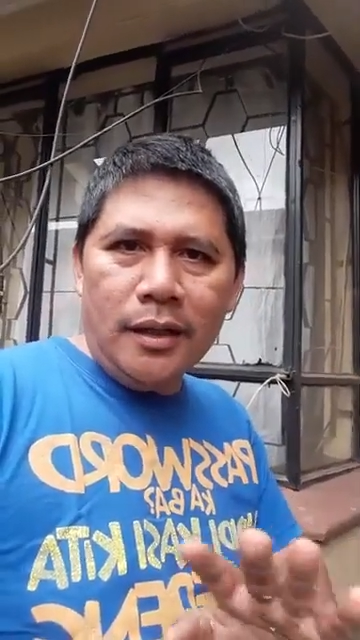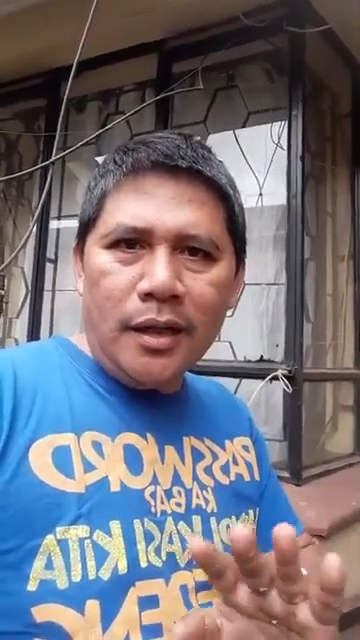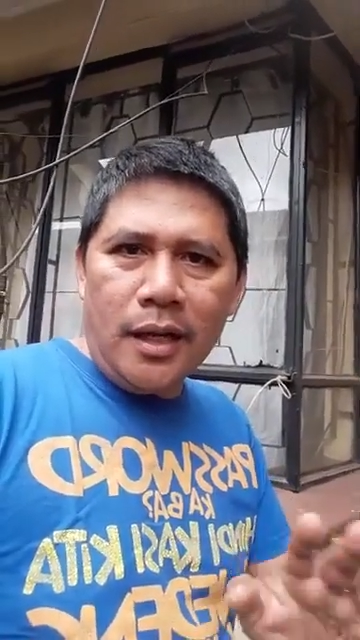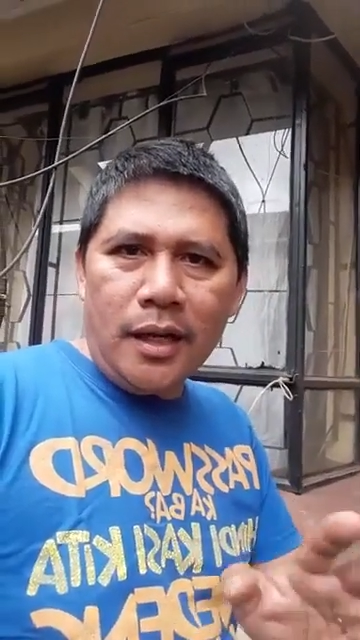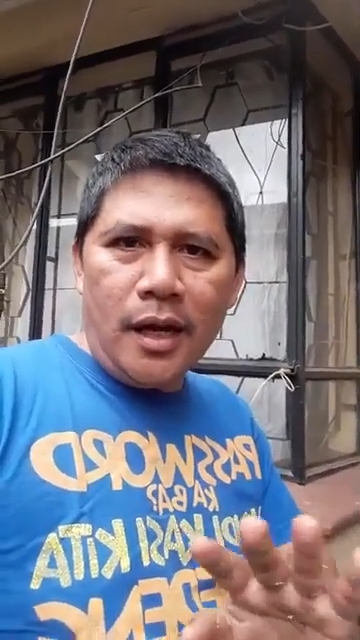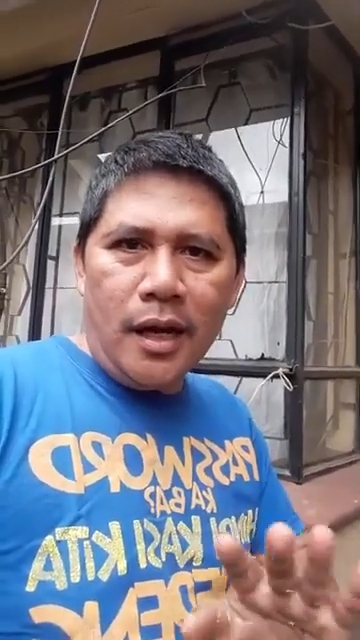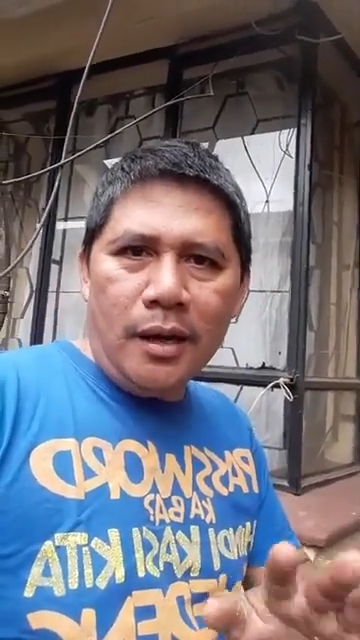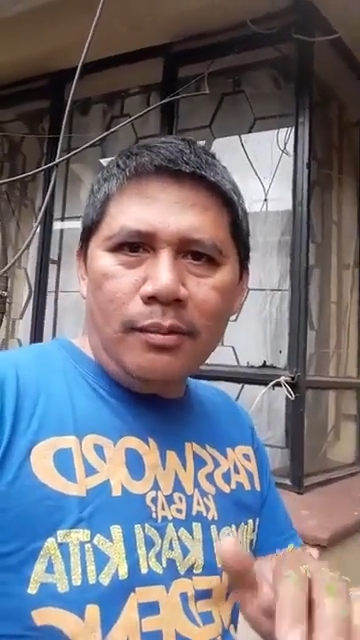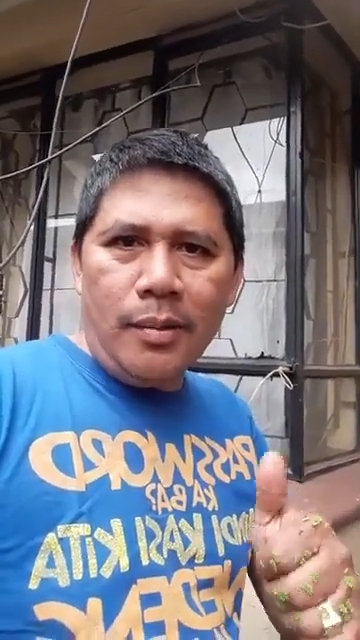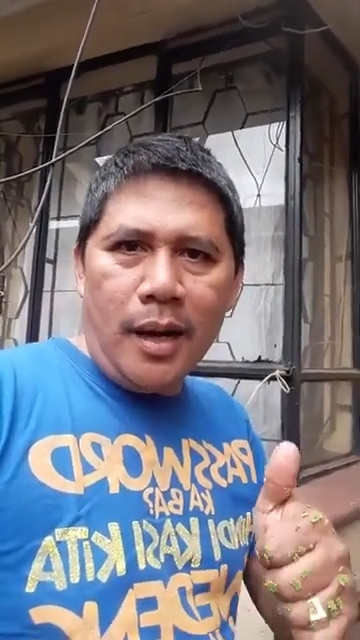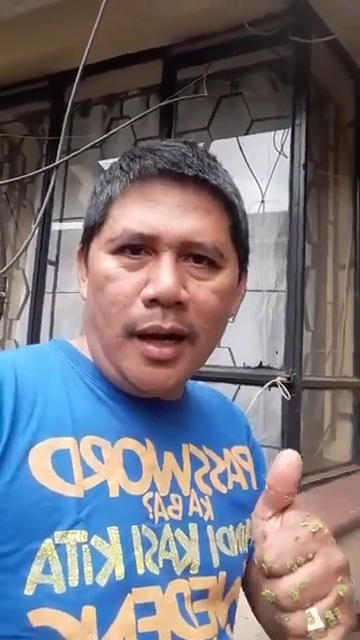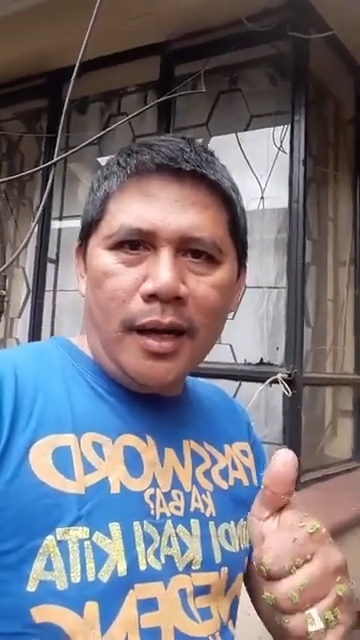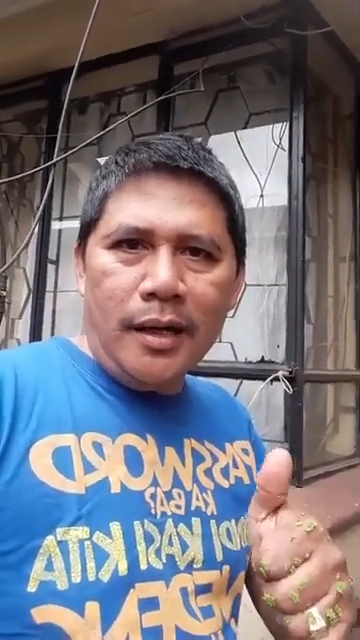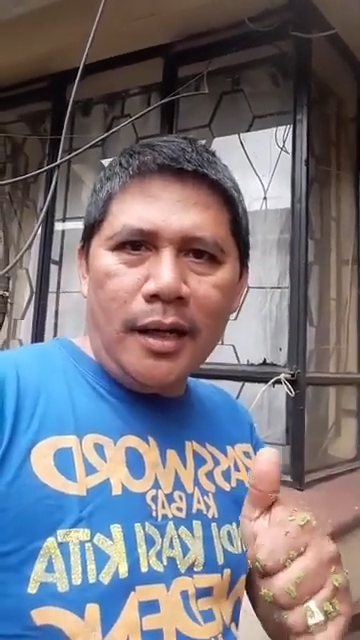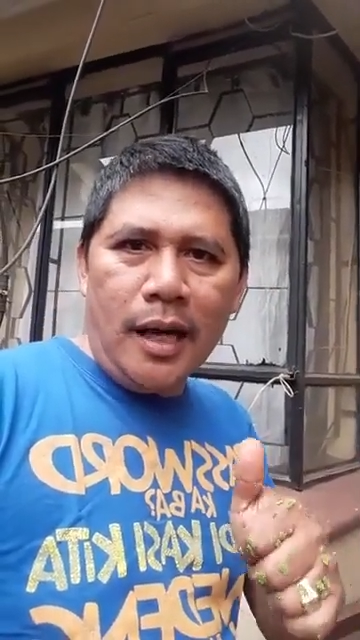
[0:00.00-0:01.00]
Take care.
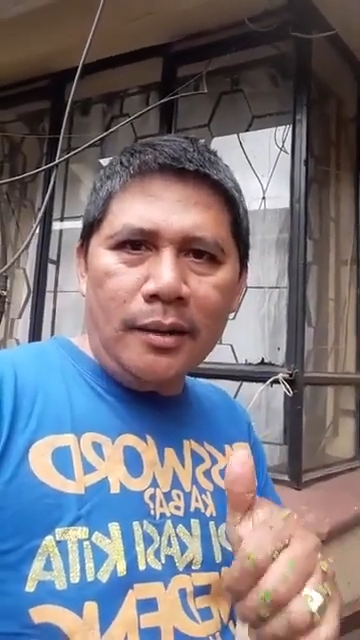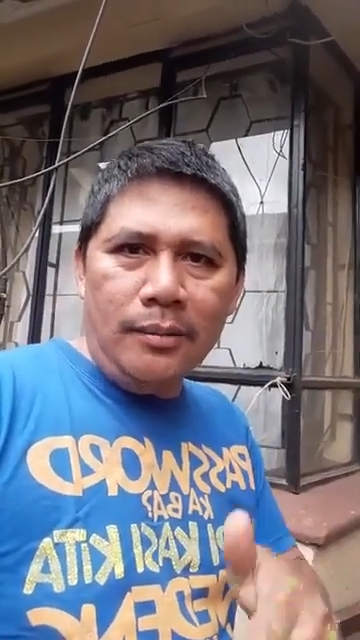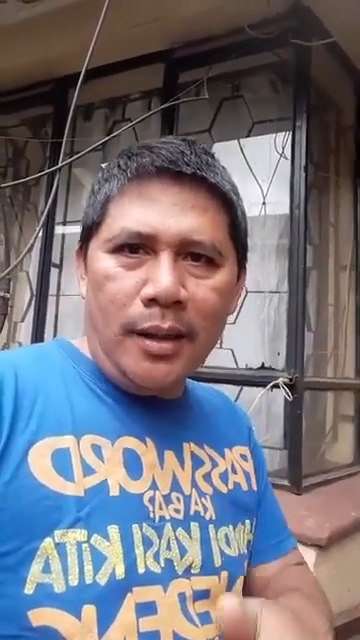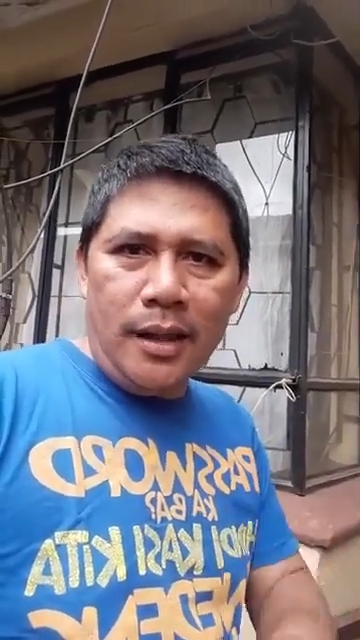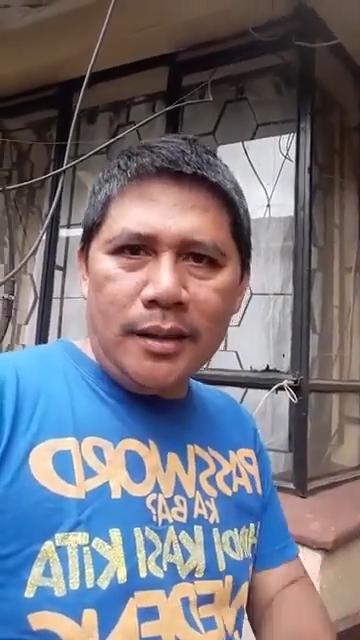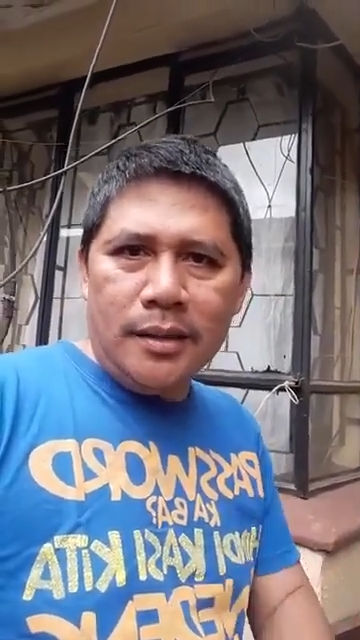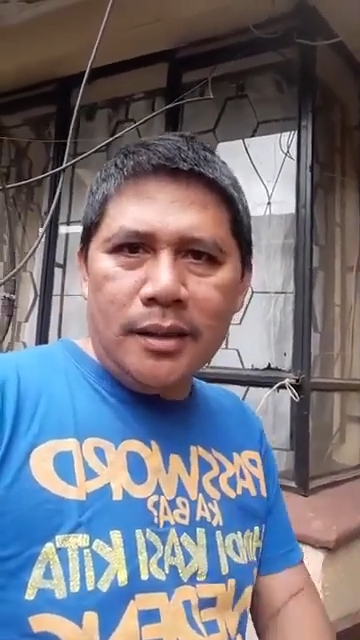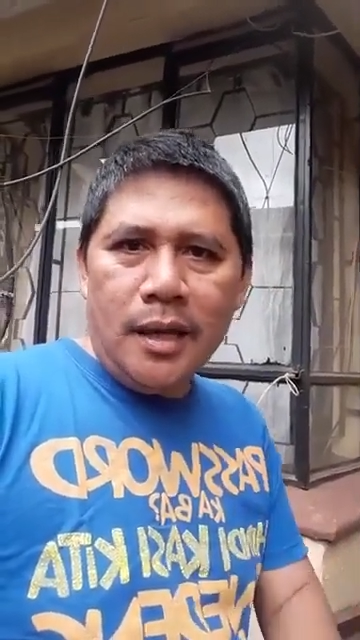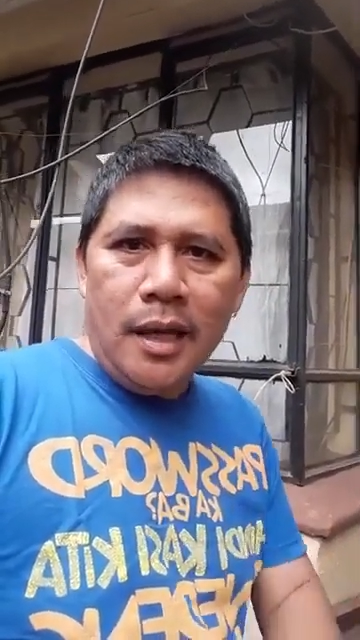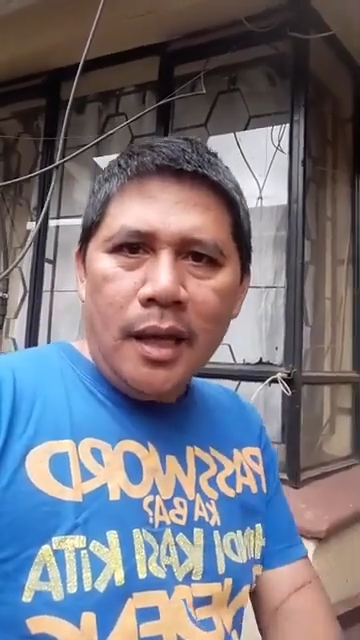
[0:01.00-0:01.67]
Bye. God bless.